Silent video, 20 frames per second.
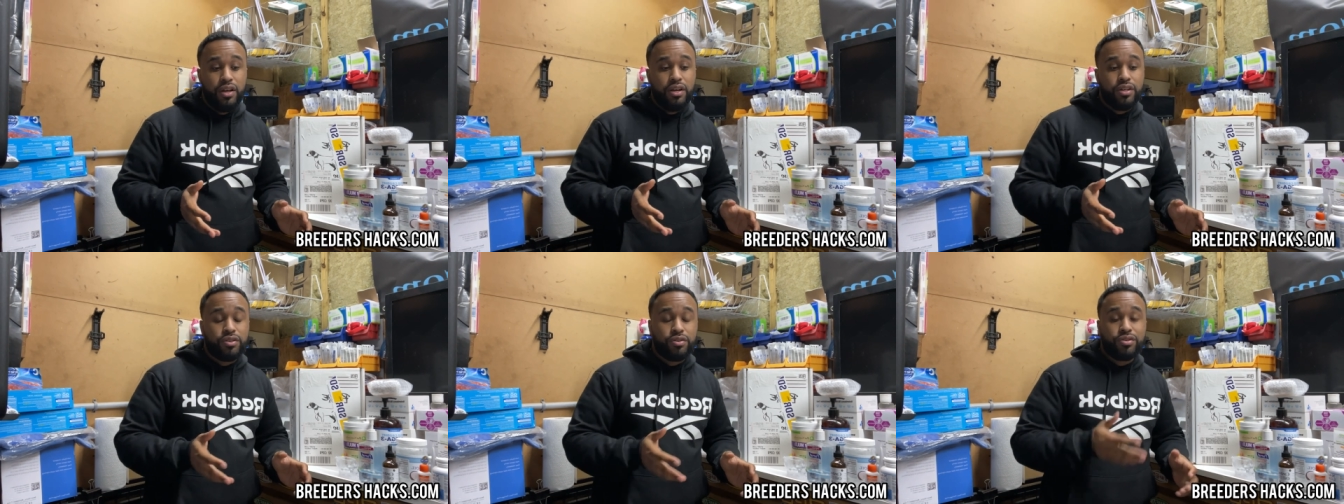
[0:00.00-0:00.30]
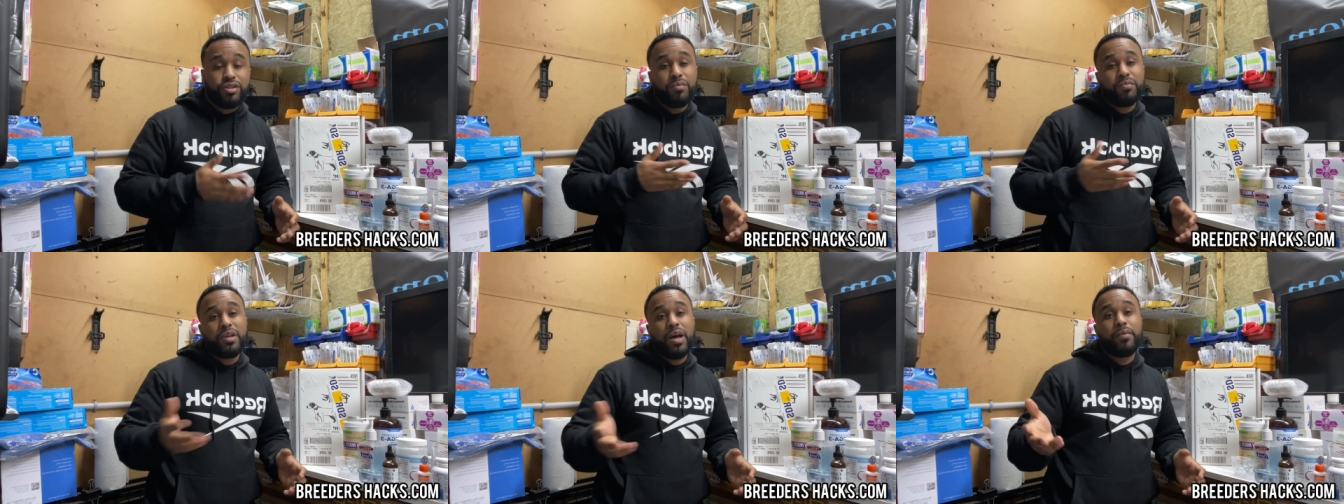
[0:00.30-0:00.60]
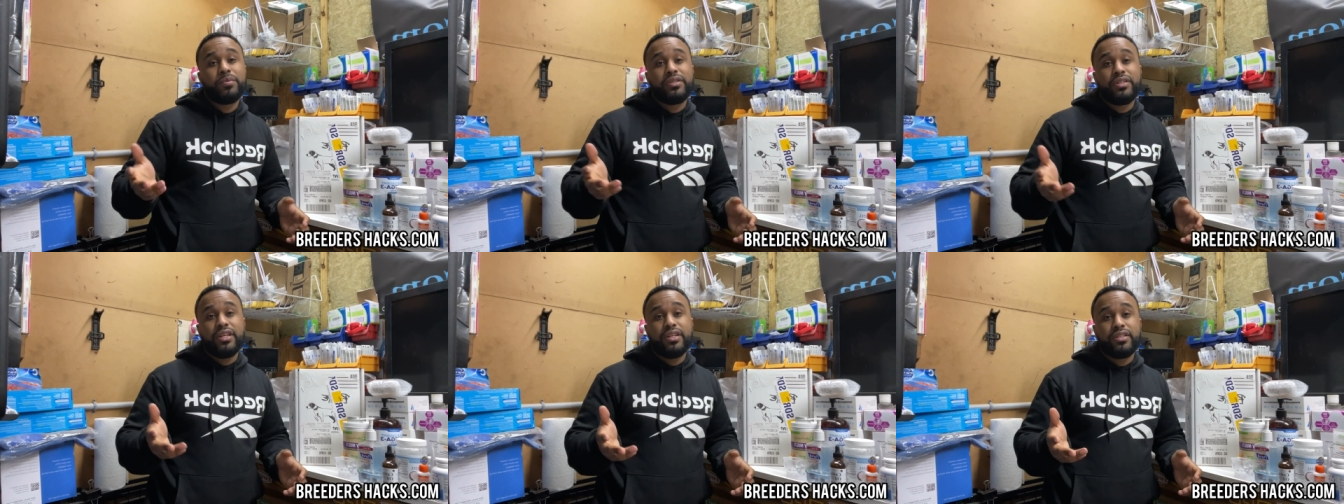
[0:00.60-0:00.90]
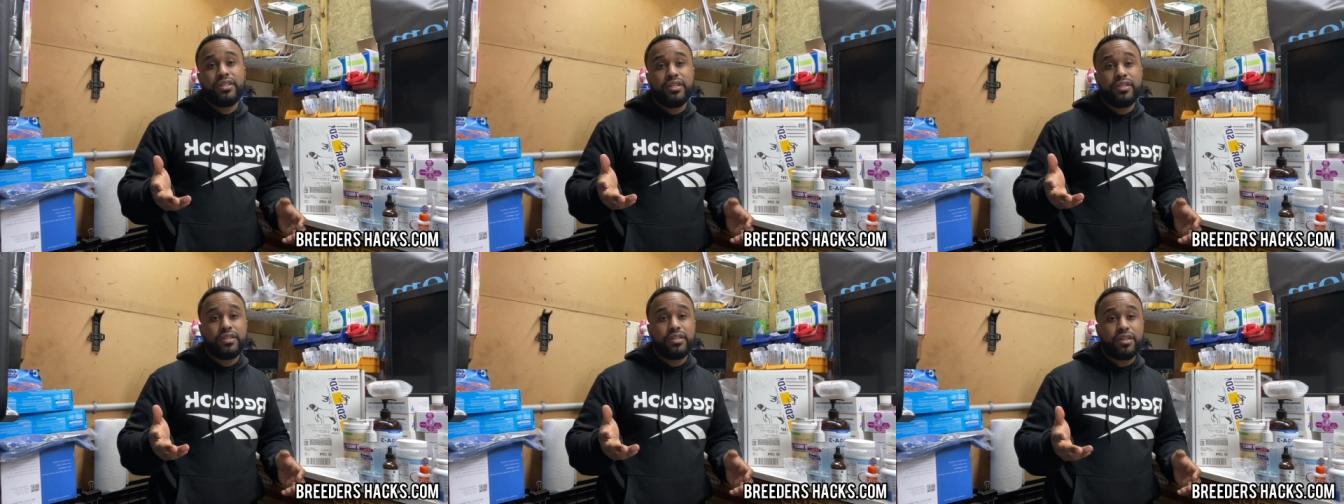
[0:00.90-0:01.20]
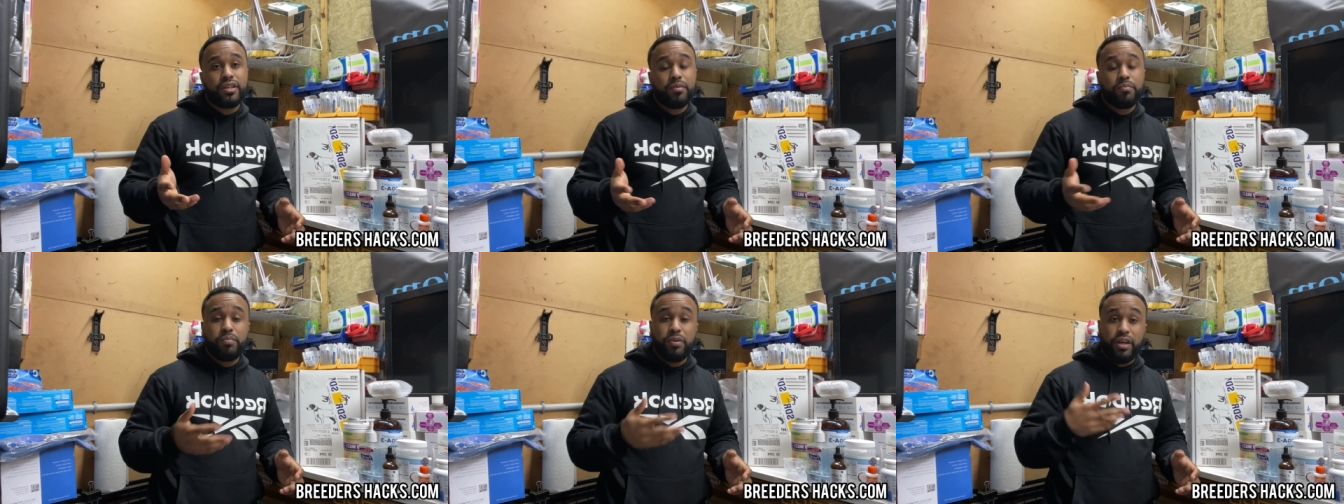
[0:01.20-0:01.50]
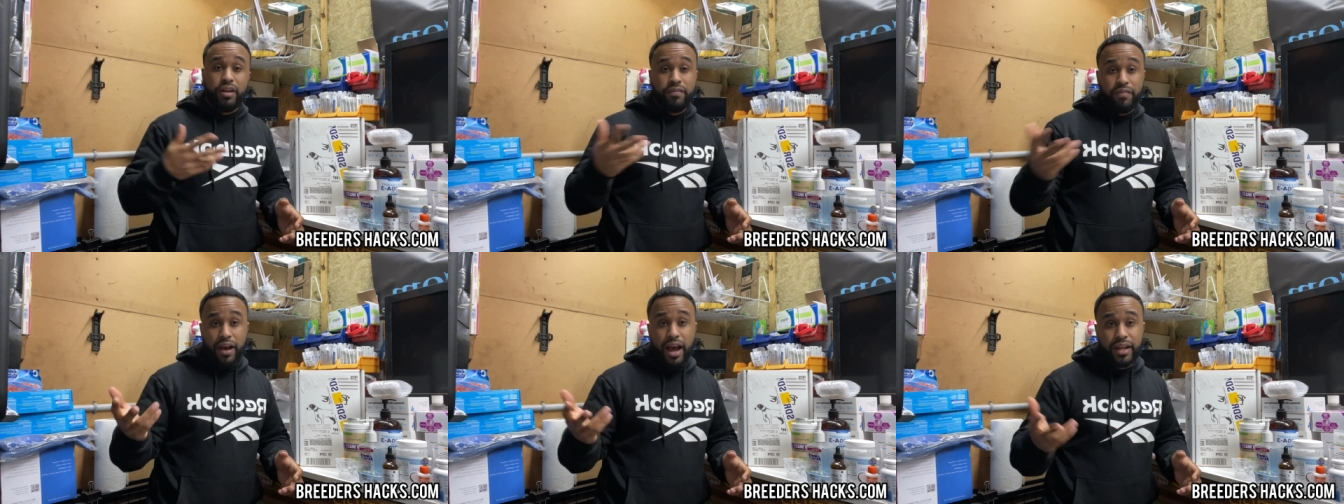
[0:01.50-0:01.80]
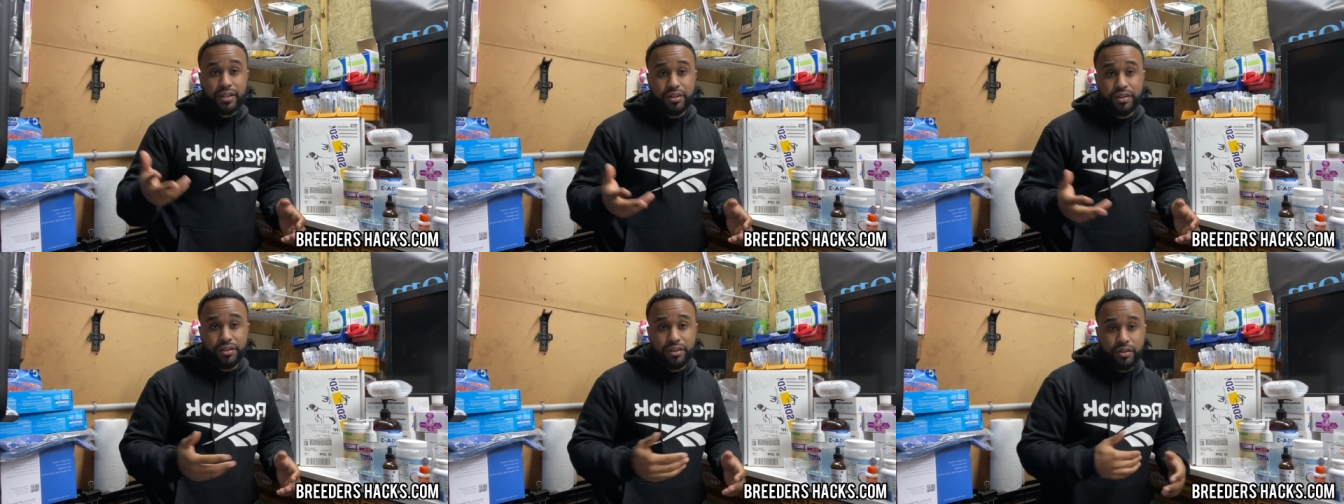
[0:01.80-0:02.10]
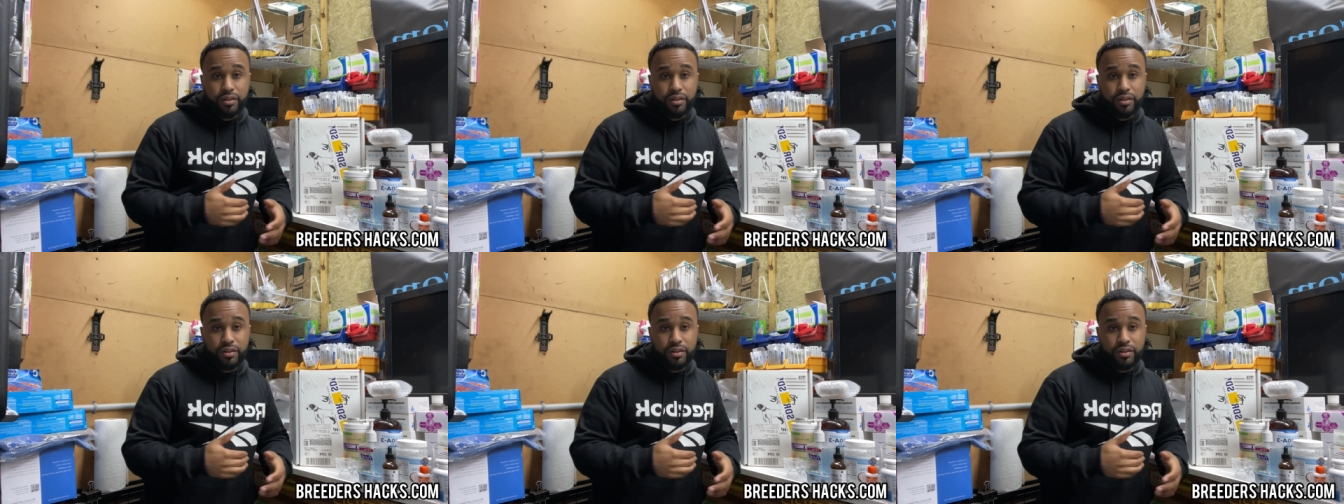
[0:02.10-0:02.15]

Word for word: So sometimes distance can play a factor